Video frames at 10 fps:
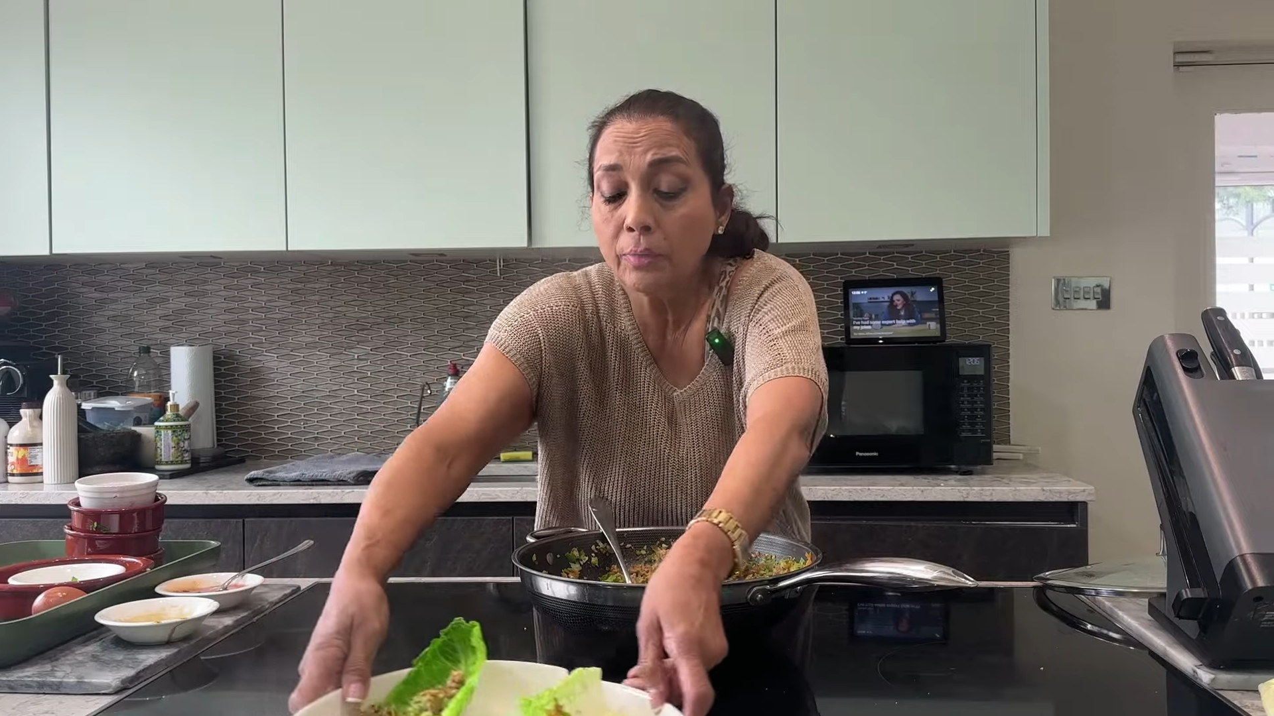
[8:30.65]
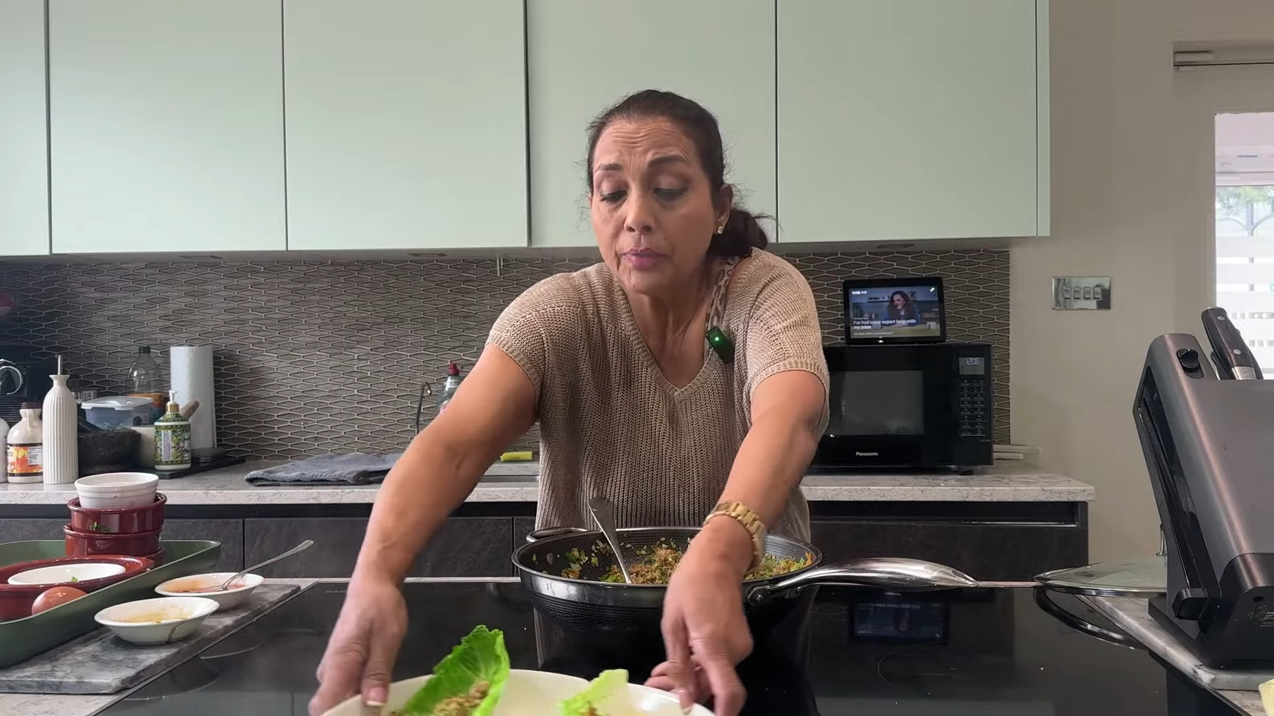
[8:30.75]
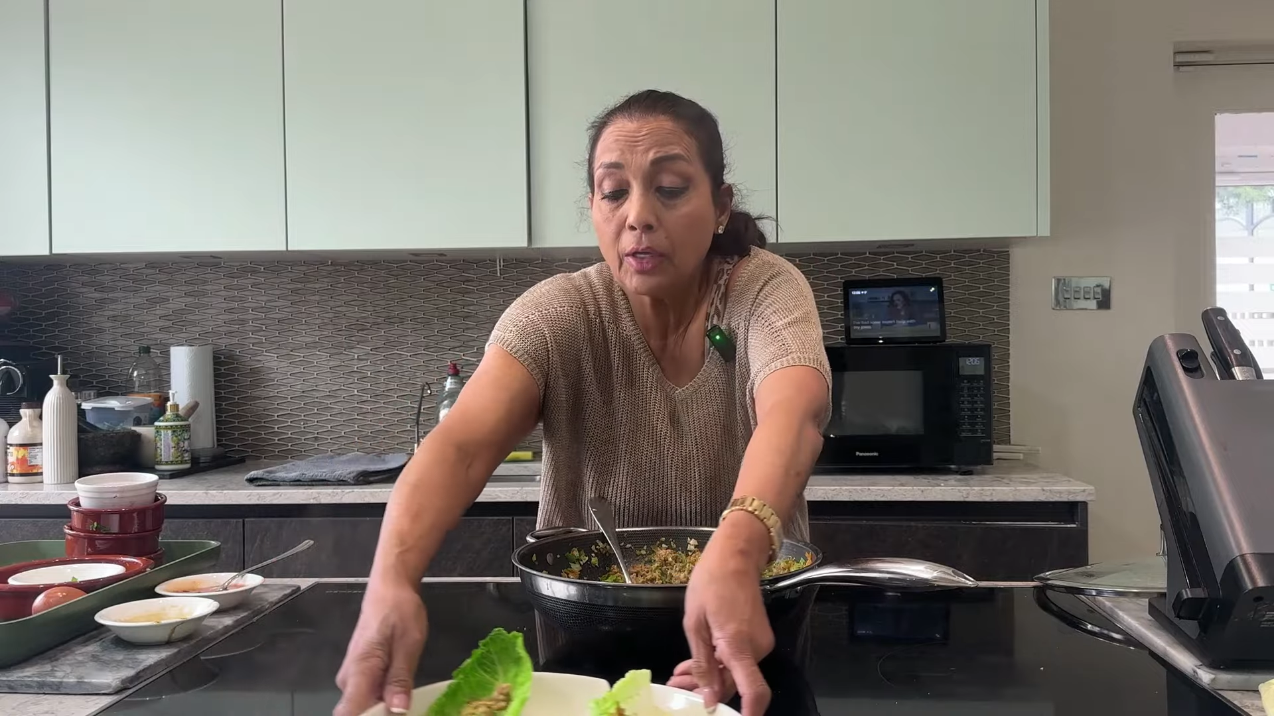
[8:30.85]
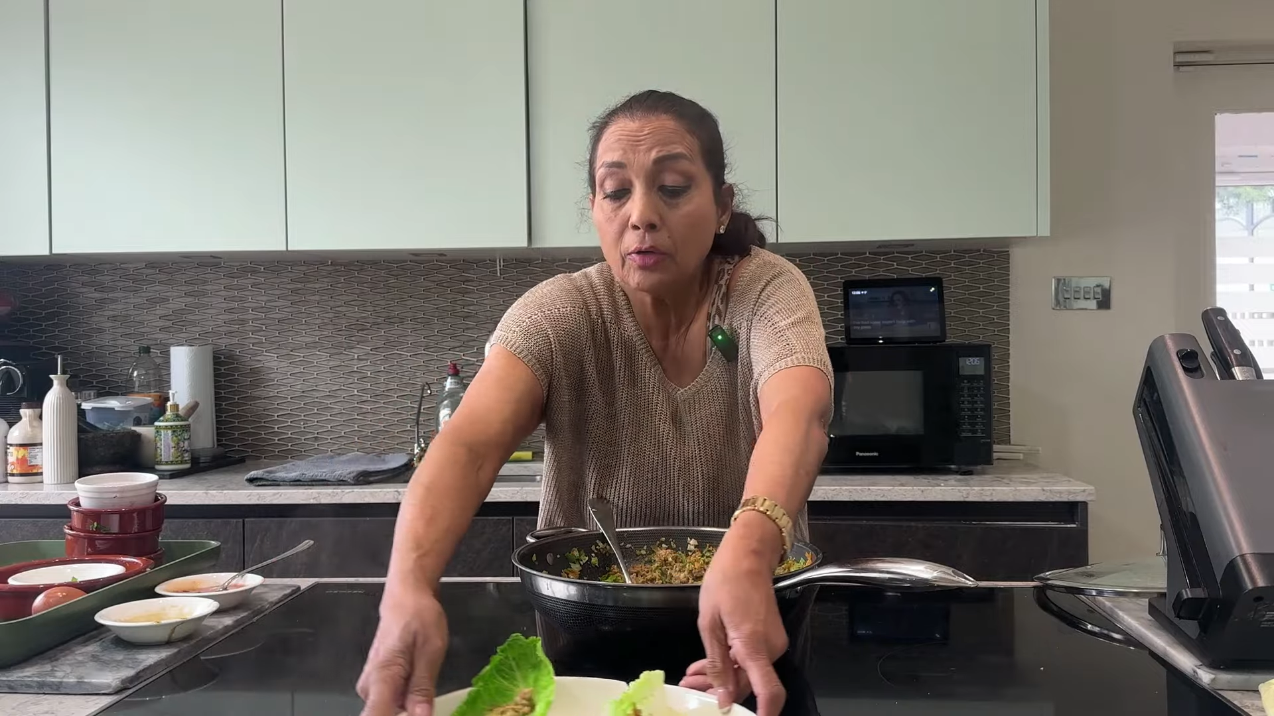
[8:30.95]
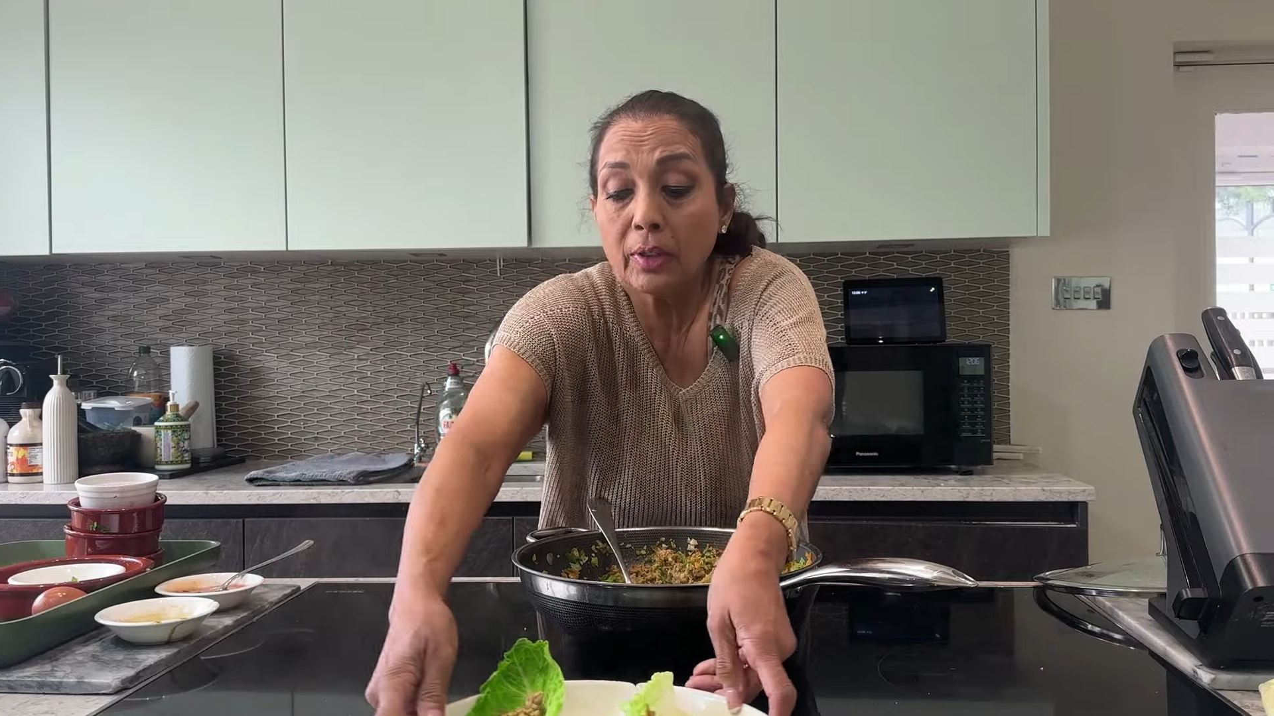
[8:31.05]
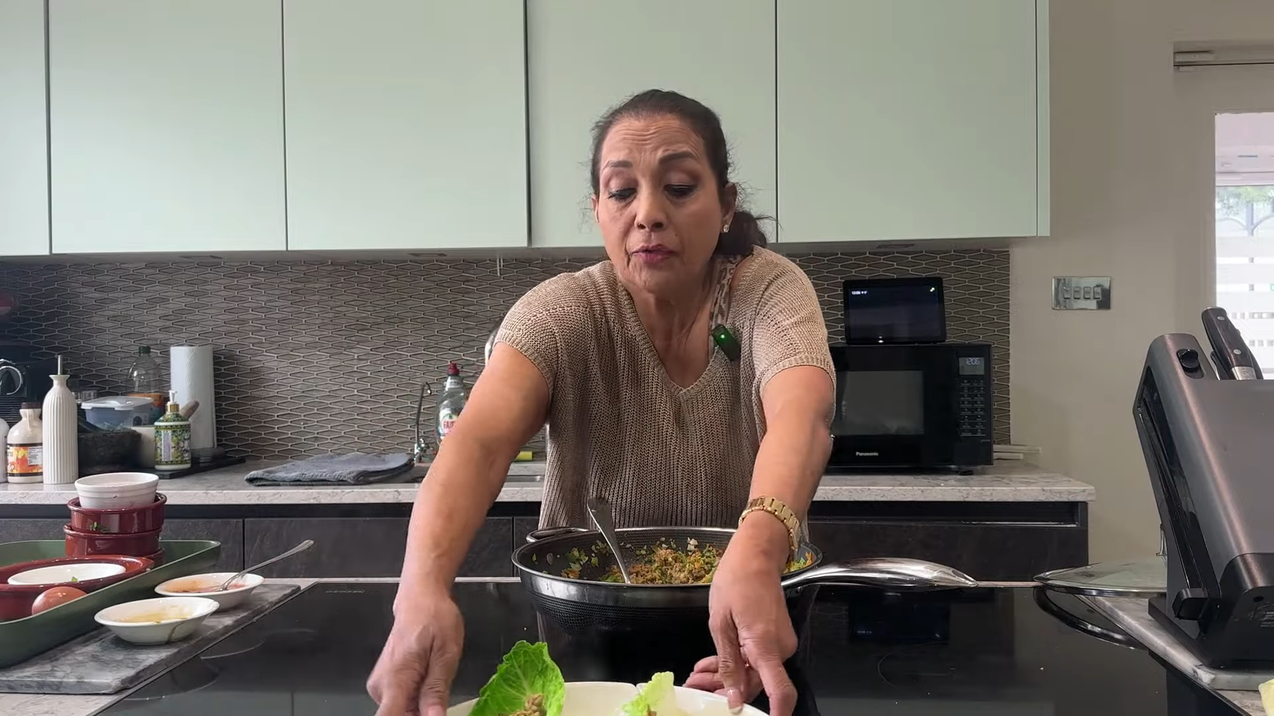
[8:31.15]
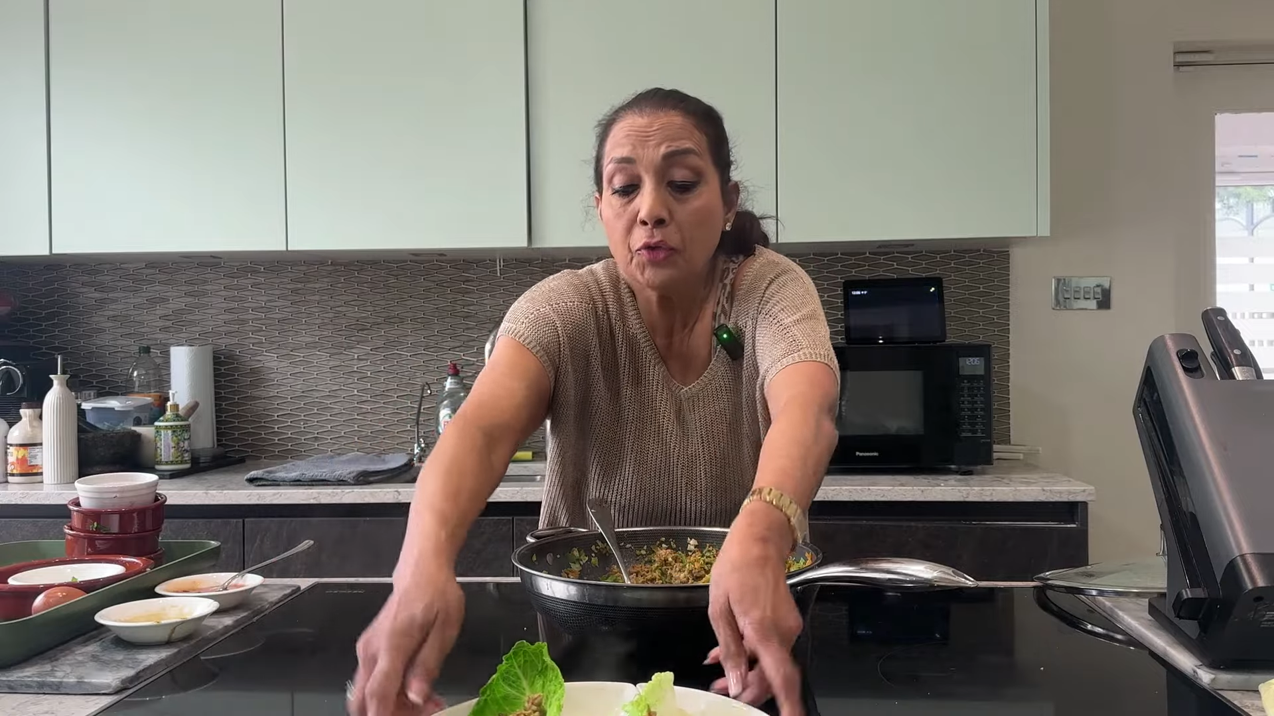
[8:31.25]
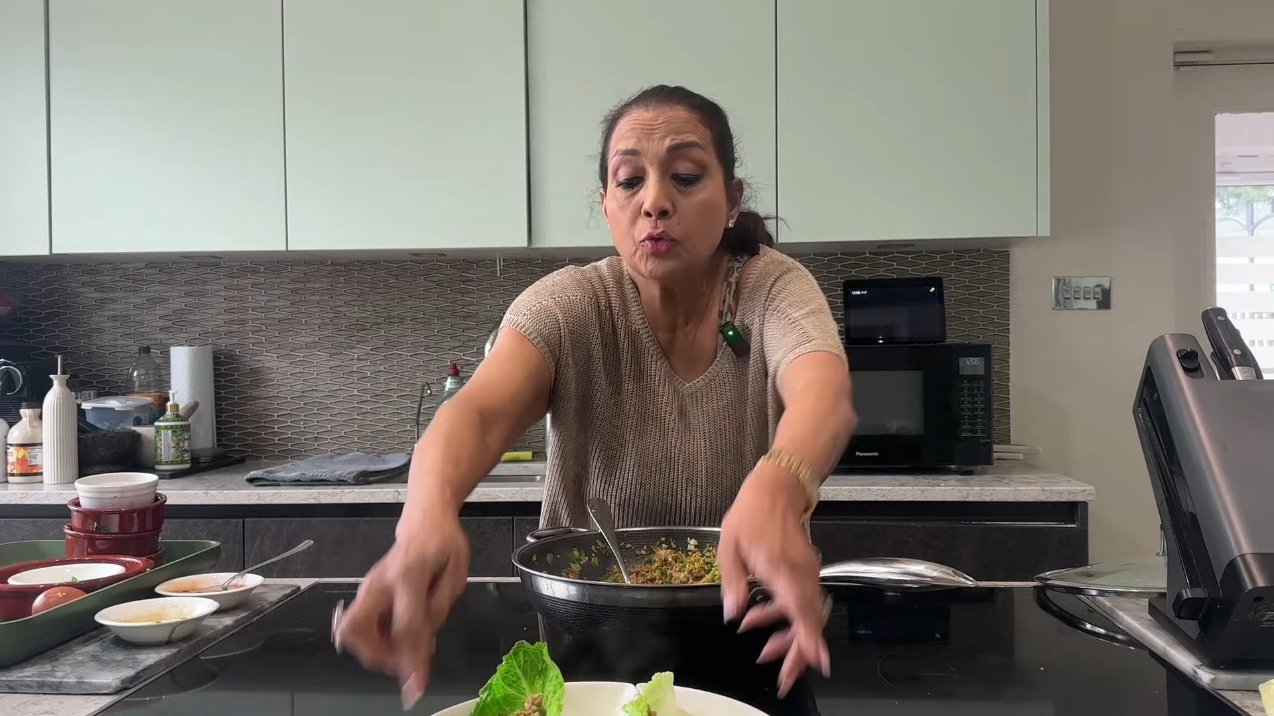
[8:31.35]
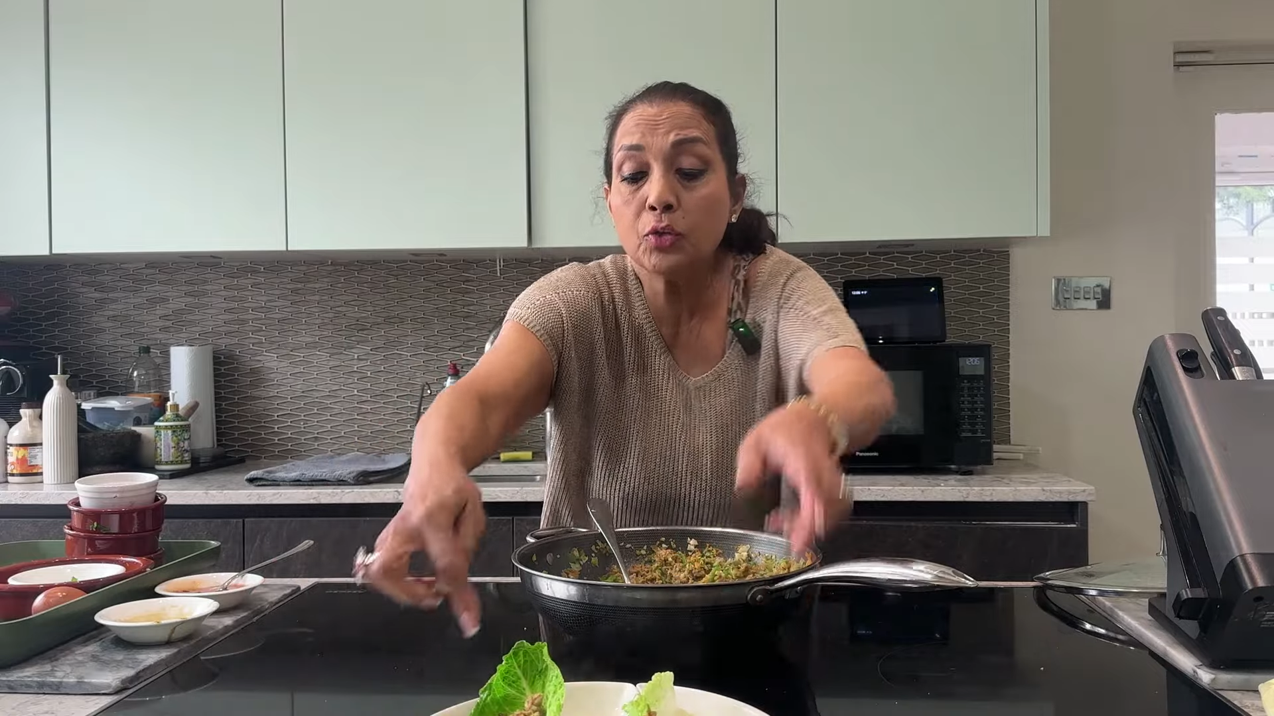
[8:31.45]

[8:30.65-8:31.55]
Now, if you